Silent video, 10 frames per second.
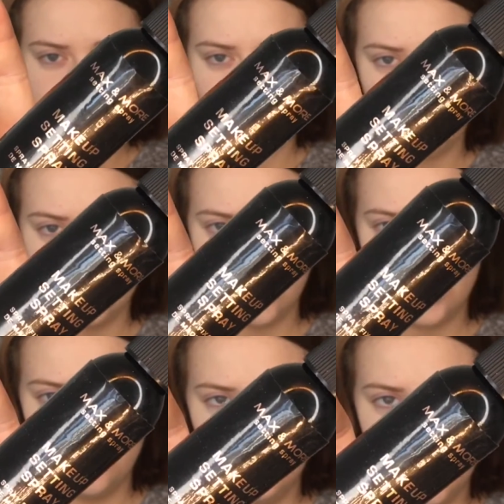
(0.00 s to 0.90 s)
Now I
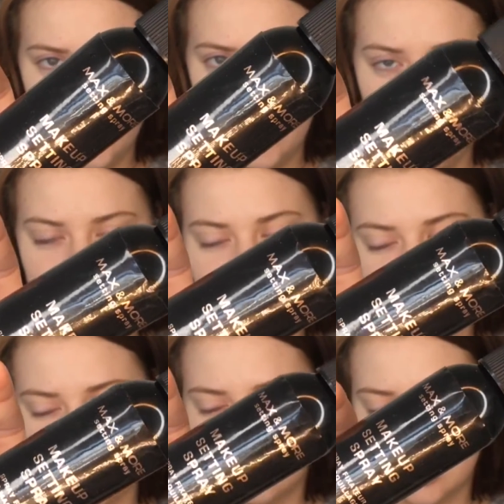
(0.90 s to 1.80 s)
know
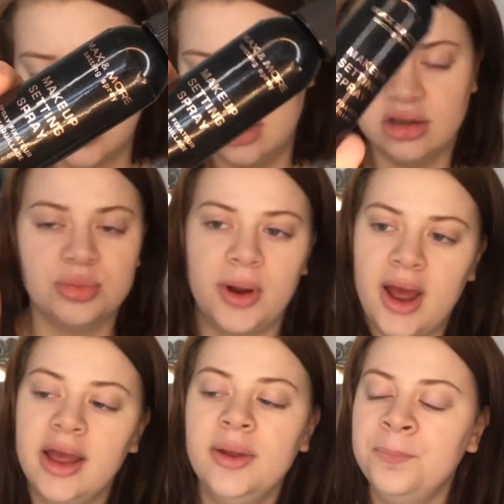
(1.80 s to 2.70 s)
it's a setting
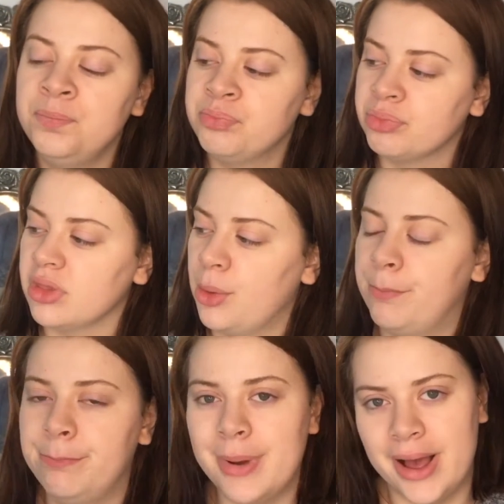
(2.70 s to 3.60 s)
spray,
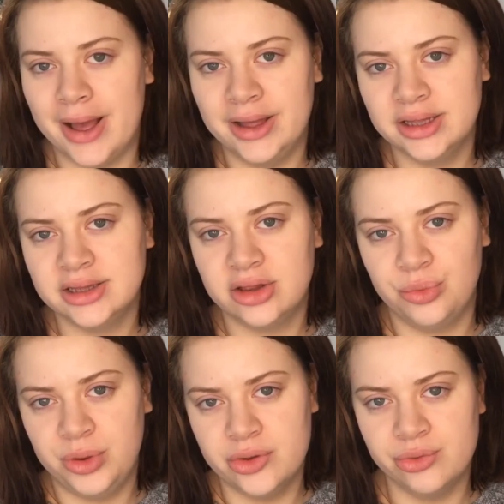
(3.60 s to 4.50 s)
but
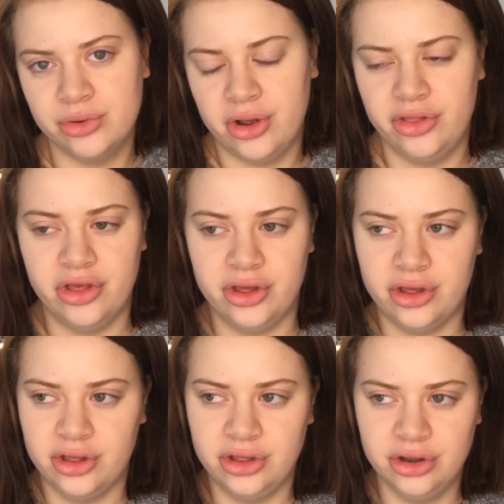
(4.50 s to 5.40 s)
we all know
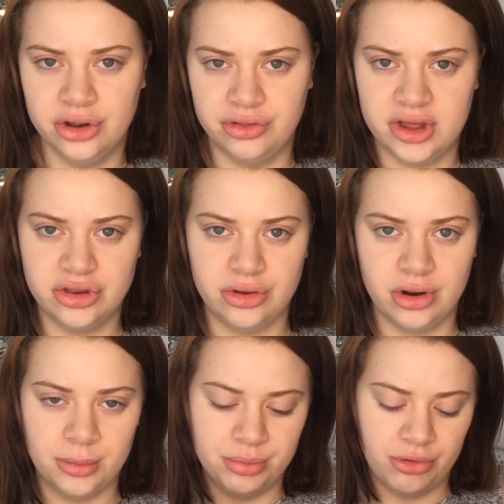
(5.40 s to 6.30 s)
that, you know, they do
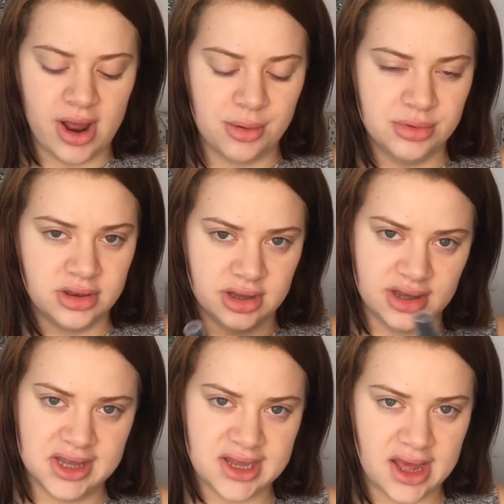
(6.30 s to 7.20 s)
like preps and
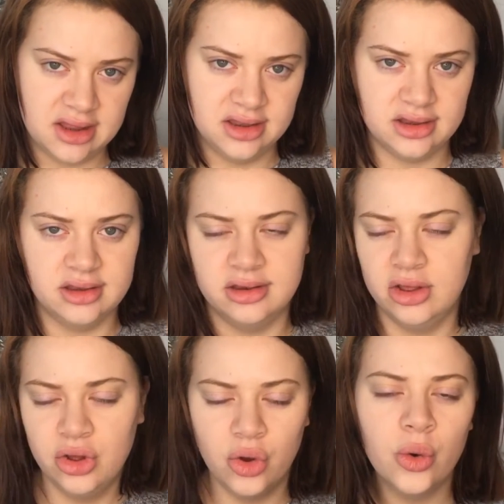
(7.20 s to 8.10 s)
sets and
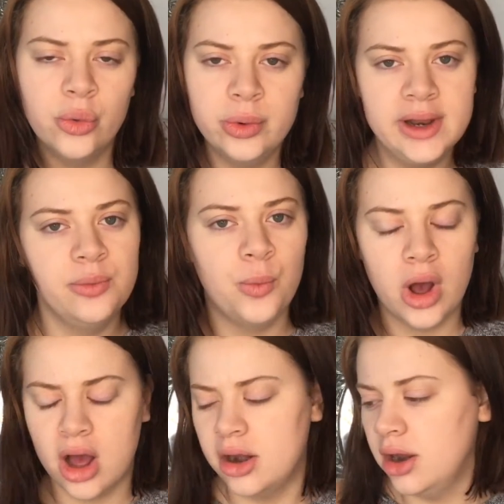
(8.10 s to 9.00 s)
all in
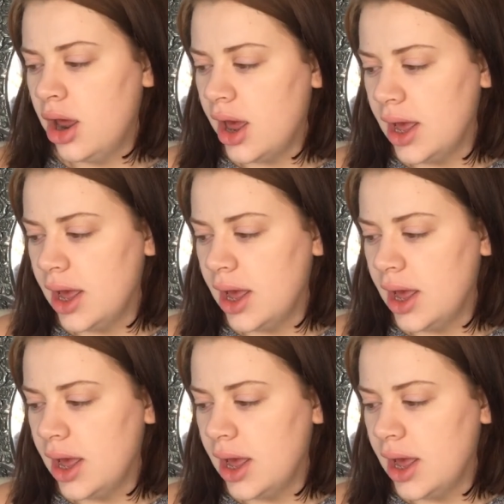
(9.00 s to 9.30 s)
one.